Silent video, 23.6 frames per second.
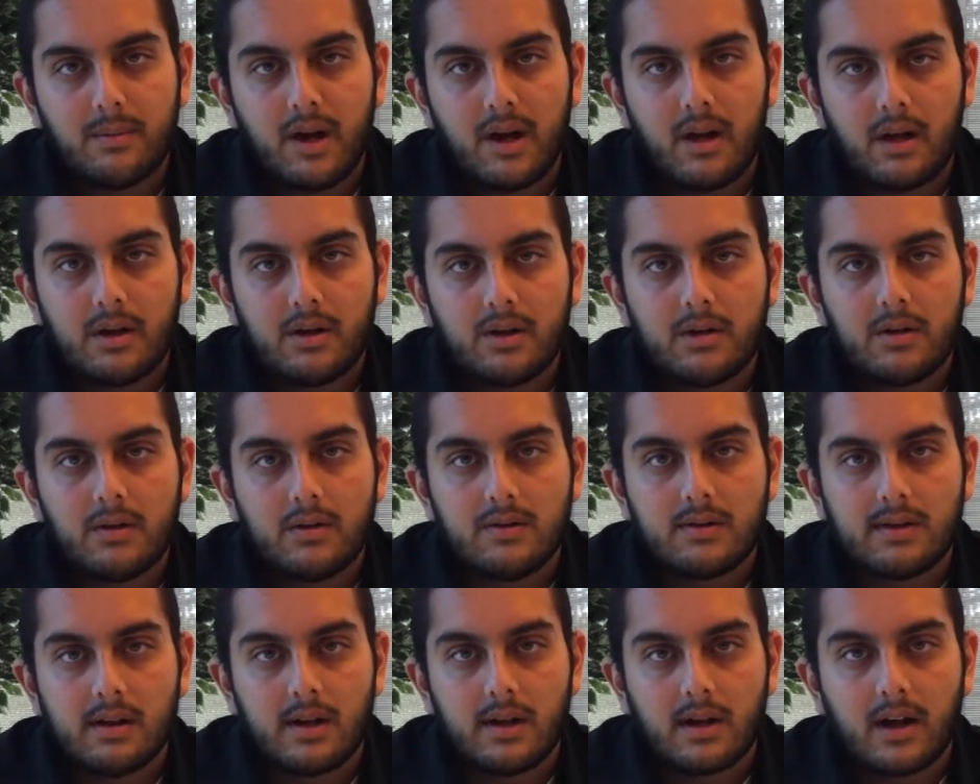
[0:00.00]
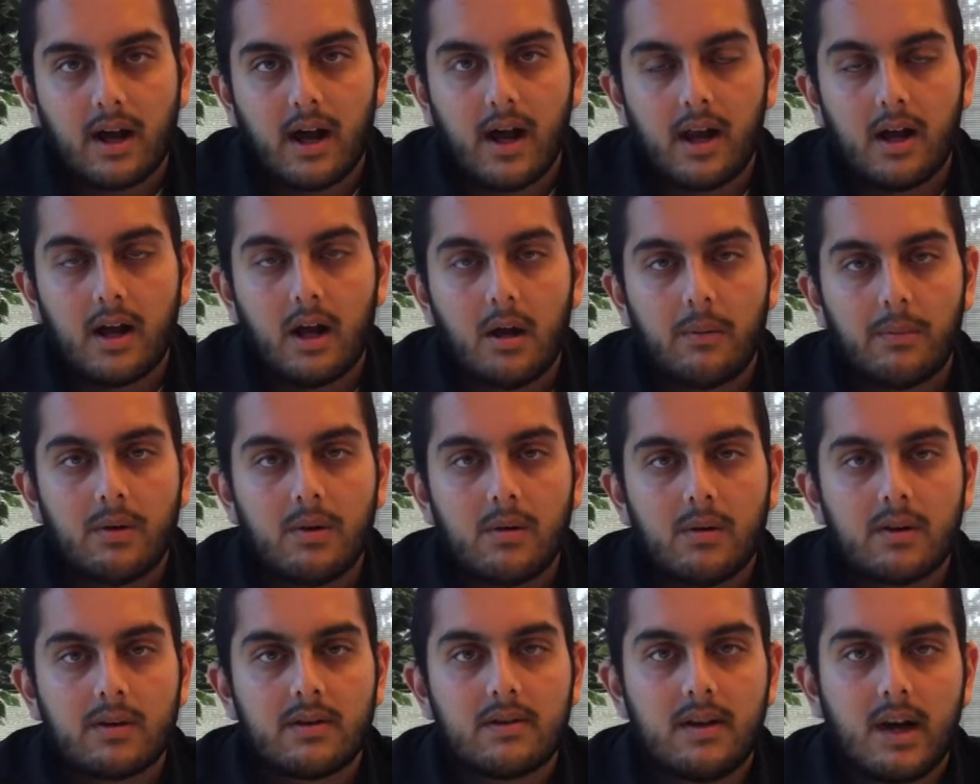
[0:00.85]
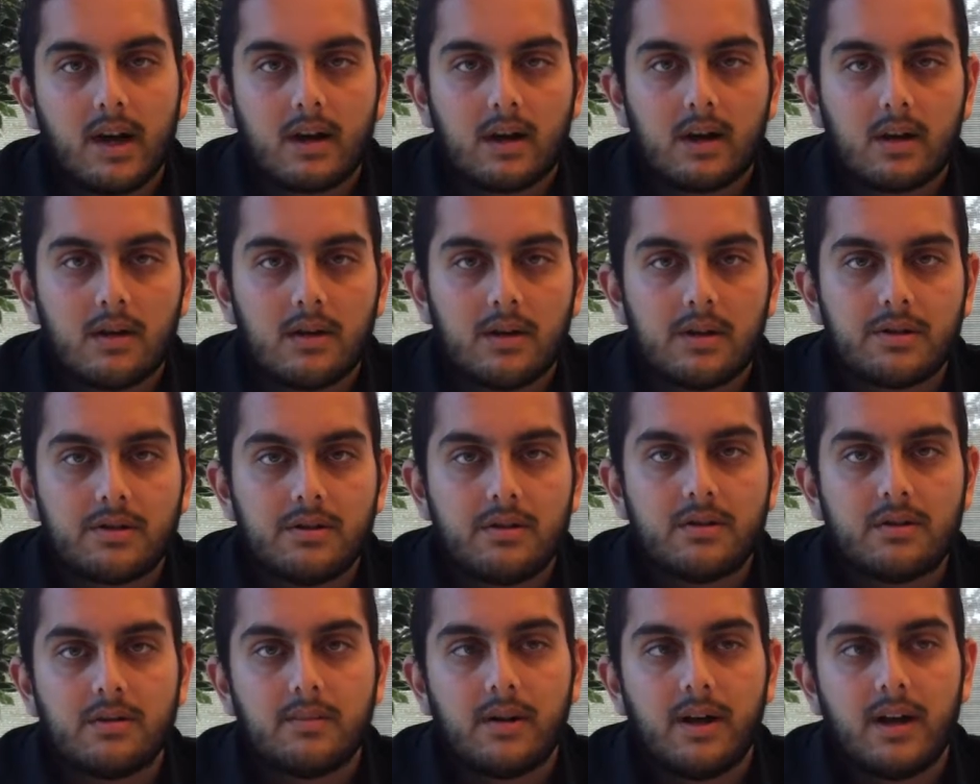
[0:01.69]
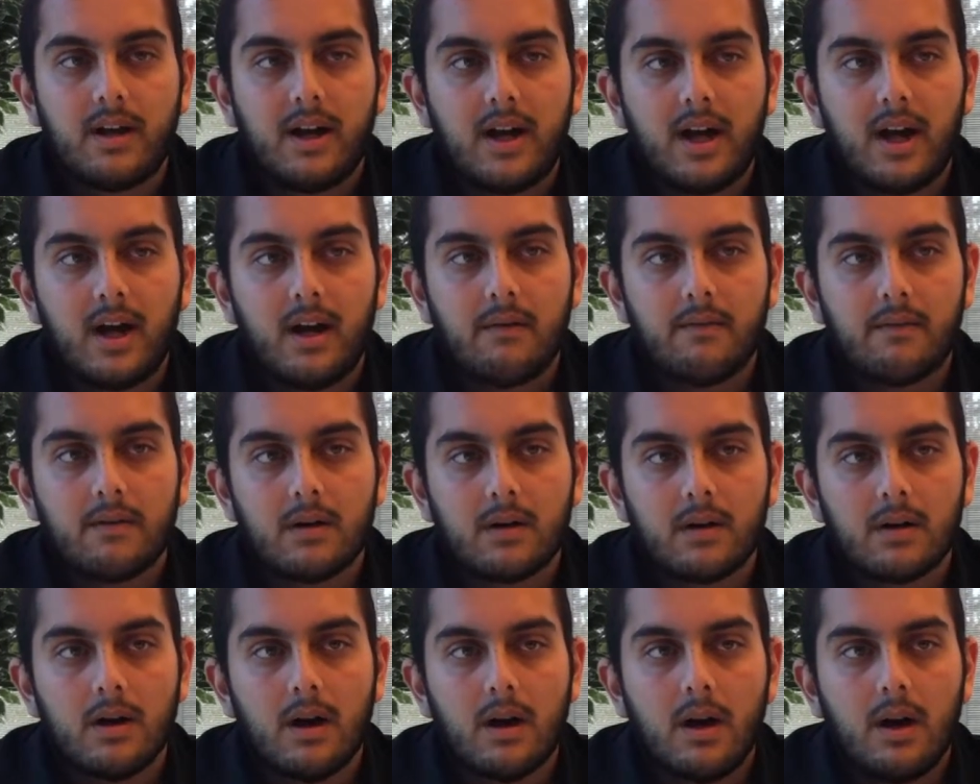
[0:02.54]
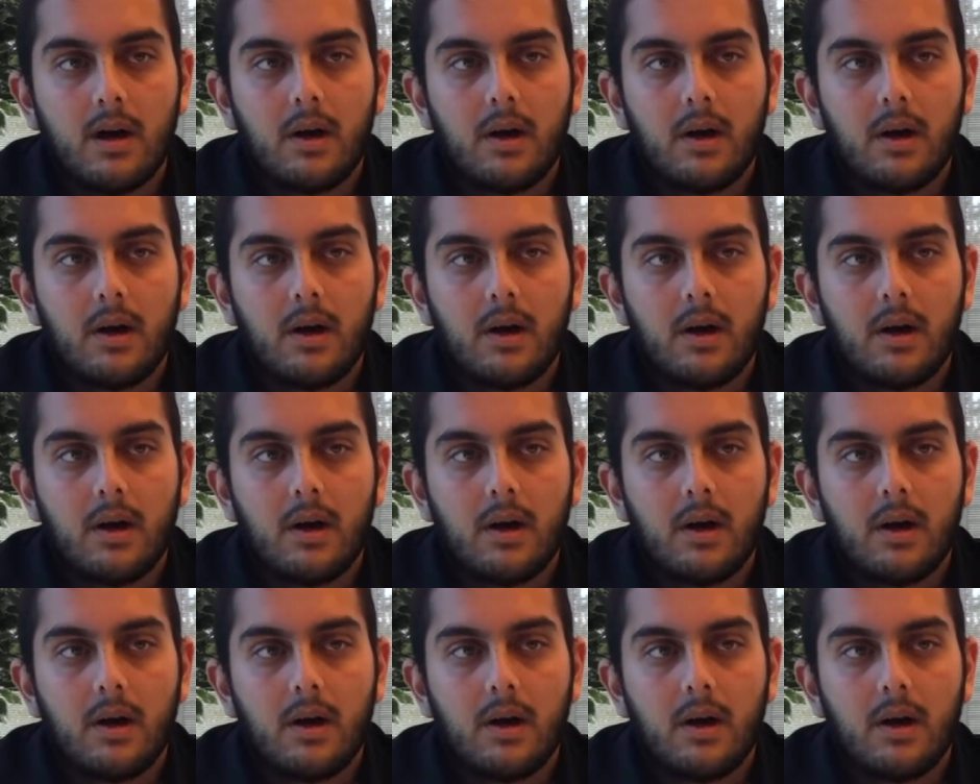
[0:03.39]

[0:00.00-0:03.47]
manager who's there to kind of help you with technical issues you might have, or